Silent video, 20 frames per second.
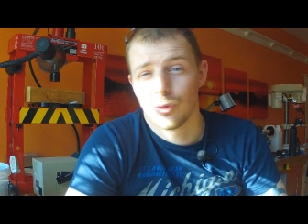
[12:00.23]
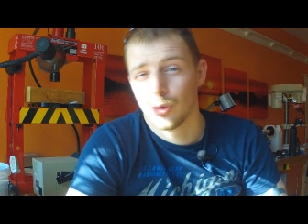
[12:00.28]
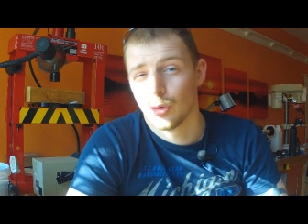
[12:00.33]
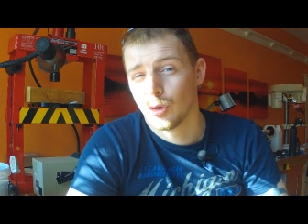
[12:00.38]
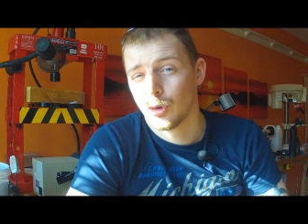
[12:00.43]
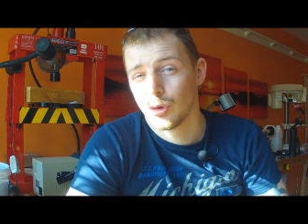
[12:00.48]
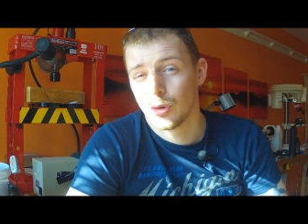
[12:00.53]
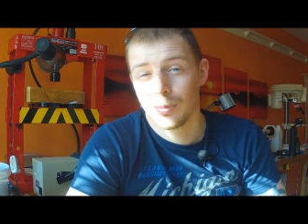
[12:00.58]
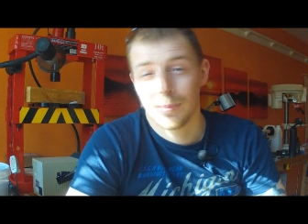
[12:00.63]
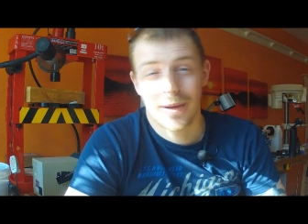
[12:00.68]

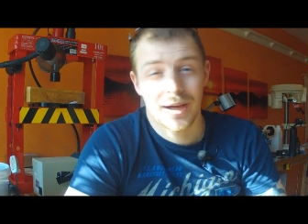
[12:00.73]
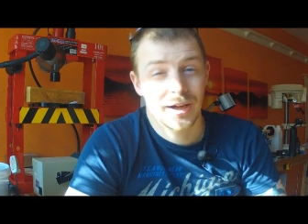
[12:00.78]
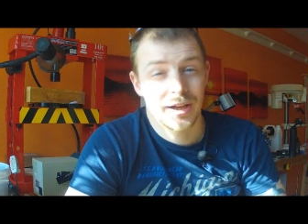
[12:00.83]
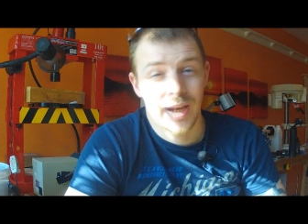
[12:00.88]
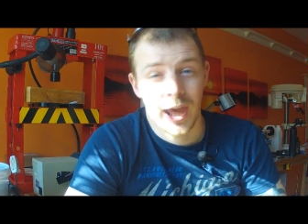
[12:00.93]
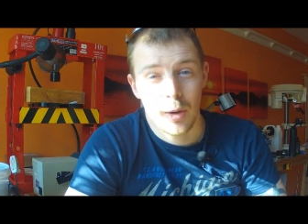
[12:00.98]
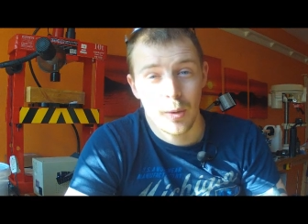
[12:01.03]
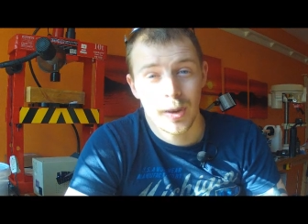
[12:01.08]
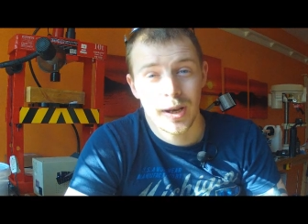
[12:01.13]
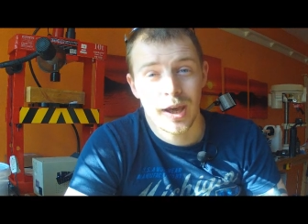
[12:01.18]
for about
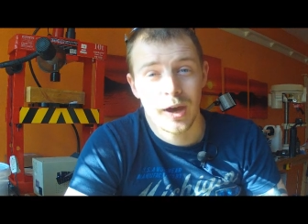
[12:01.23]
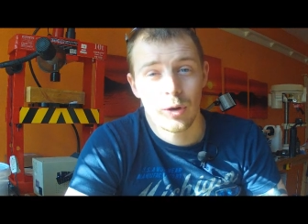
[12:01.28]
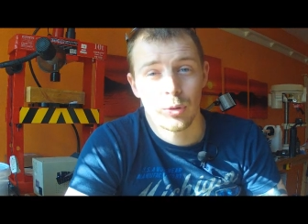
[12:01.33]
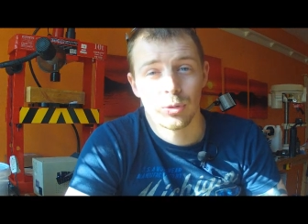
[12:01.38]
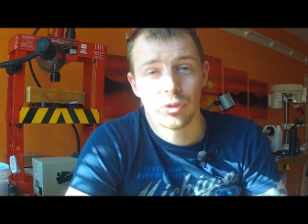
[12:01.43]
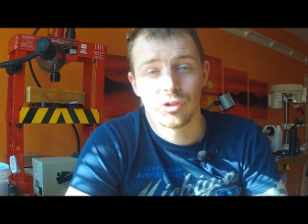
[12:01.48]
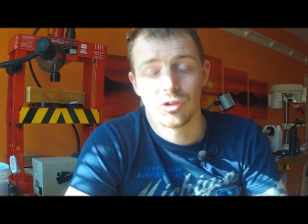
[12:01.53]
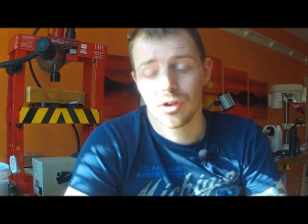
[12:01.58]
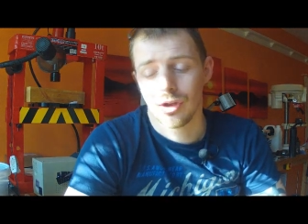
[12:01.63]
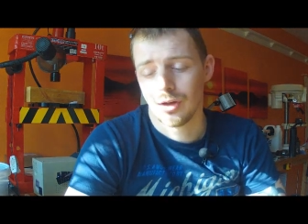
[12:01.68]
an hour
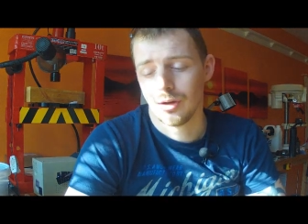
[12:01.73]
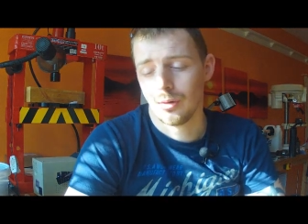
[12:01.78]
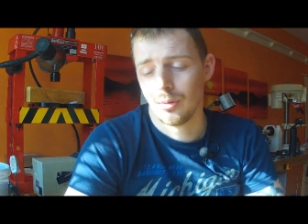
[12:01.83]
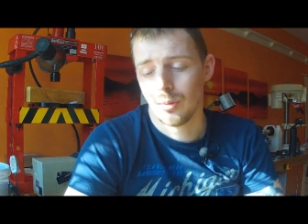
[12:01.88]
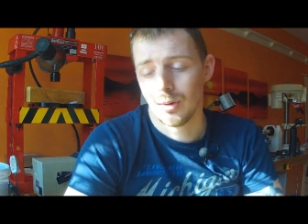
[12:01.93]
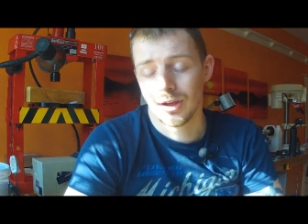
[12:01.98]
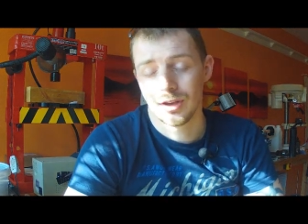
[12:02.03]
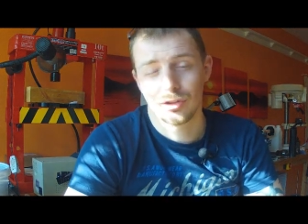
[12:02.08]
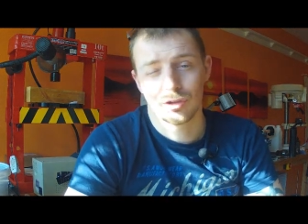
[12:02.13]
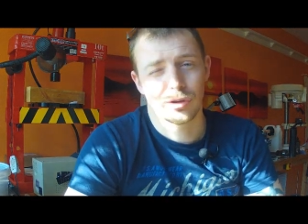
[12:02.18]
now,
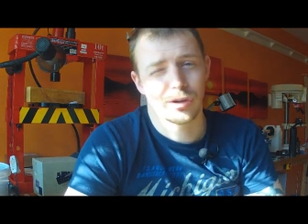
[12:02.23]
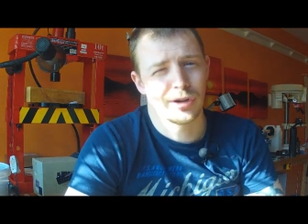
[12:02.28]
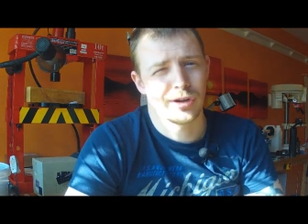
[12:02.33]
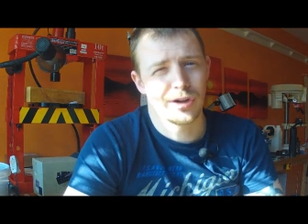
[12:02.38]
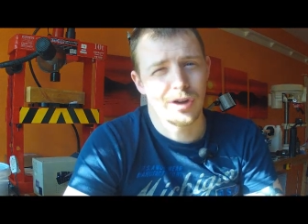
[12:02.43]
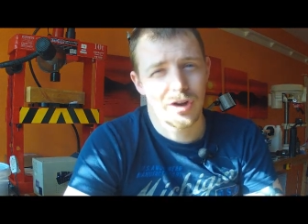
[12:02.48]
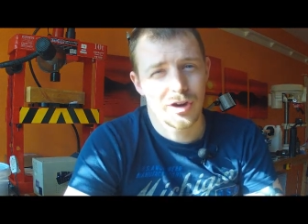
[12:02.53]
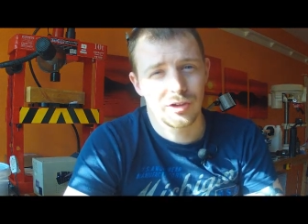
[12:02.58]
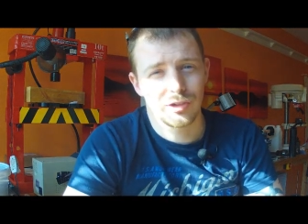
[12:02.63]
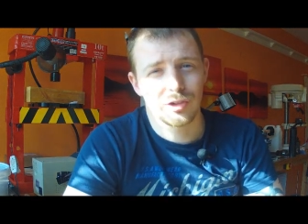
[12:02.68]
so it's got a
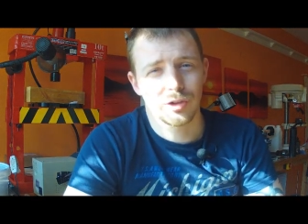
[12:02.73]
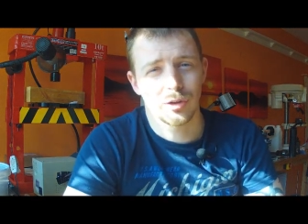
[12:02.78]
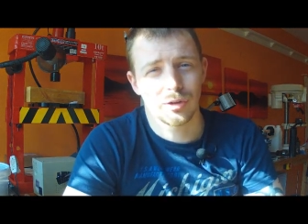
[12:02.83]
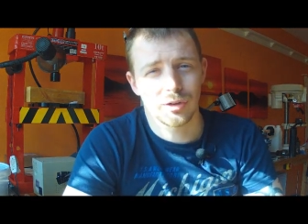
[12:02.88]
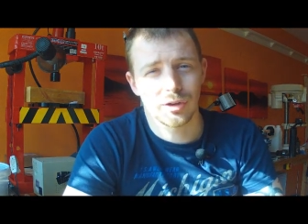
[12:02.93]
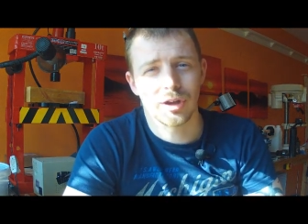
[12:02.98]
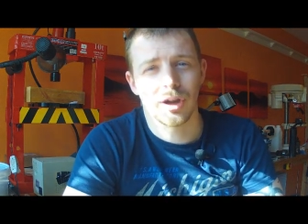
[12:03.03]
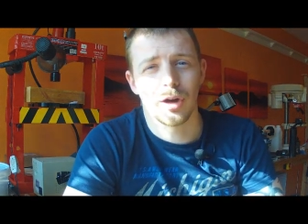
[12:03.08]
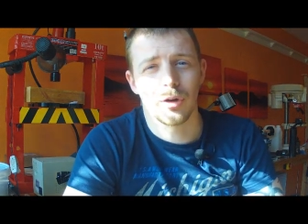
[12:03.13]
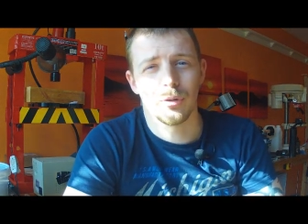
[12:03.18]
nice
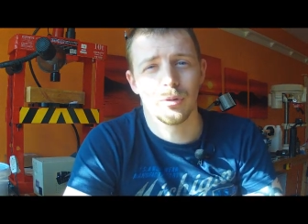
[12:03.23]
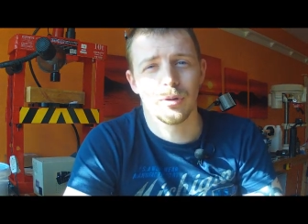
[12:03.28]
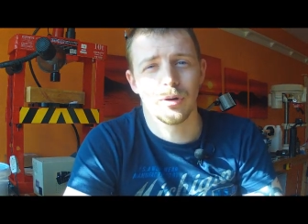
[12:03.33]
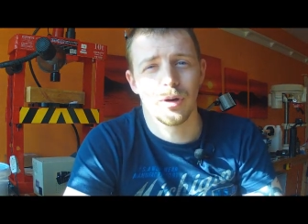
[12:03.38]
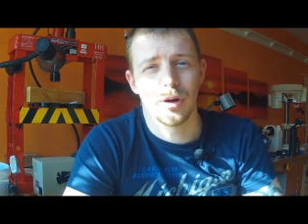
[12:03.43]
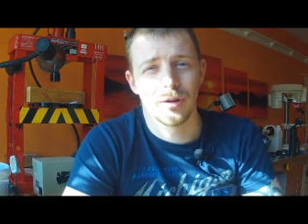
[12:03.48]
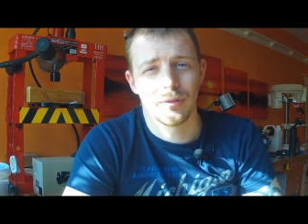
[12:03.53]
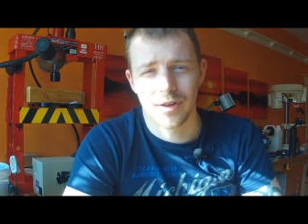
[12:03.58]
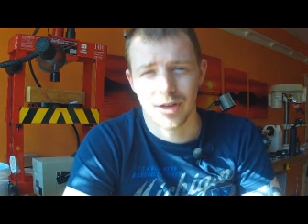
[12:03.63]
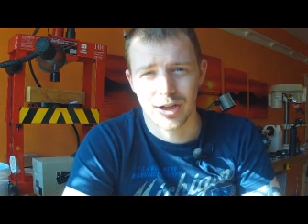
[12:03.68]
good coat
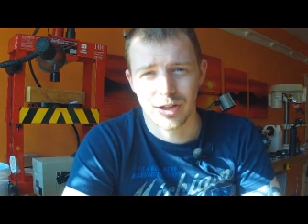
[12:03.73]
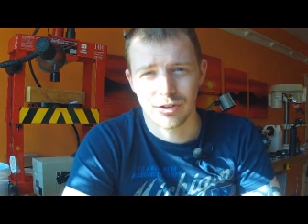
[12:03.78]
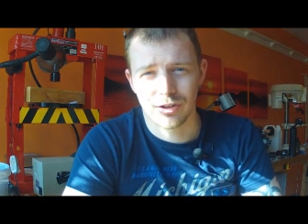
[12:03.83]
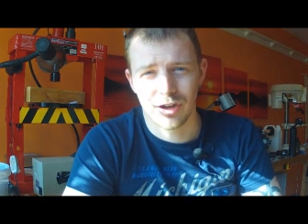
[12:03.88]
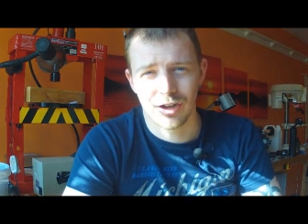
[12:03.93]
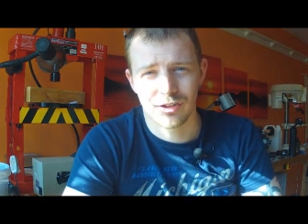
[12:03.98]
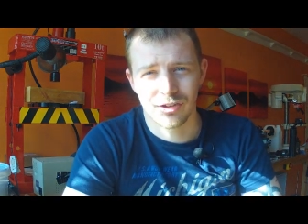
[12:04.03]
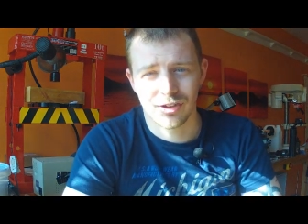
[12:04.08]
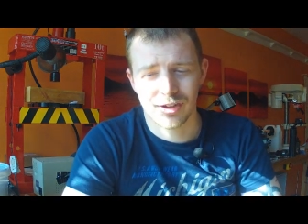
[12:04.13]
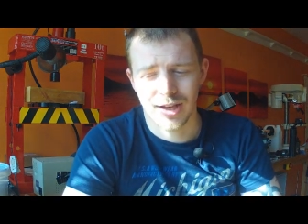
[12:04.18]
of
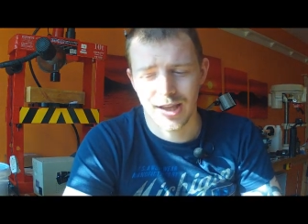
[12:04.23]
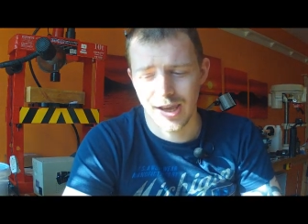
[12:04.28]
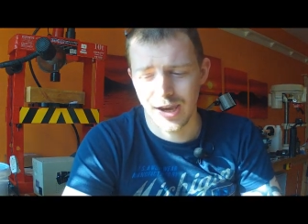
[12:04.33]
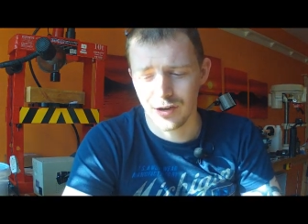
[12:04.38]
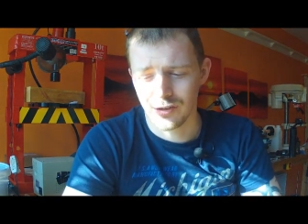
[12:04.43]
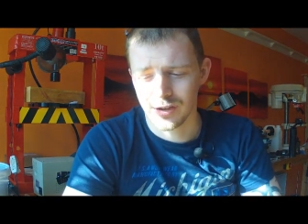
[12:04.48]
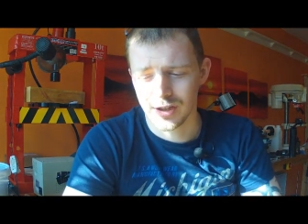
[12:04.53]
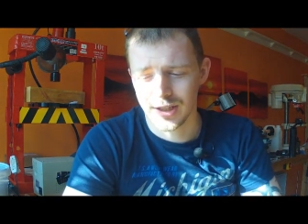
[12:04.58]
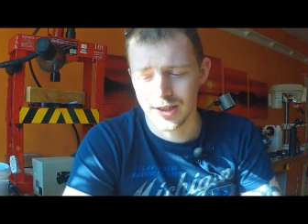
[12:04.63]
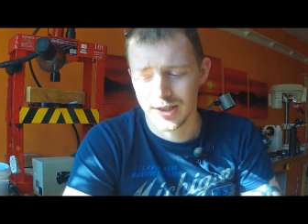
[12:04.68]
anodizing
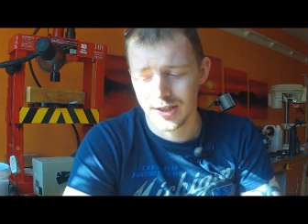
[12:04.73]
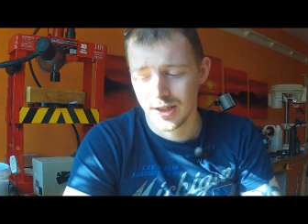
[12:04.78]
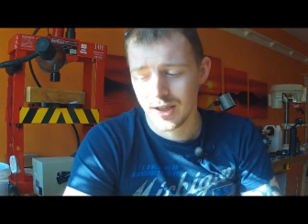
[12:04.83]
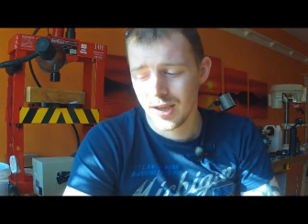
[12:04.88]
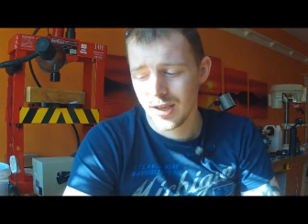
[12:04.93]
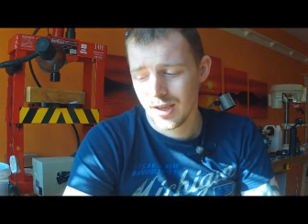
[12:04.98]
layer on it.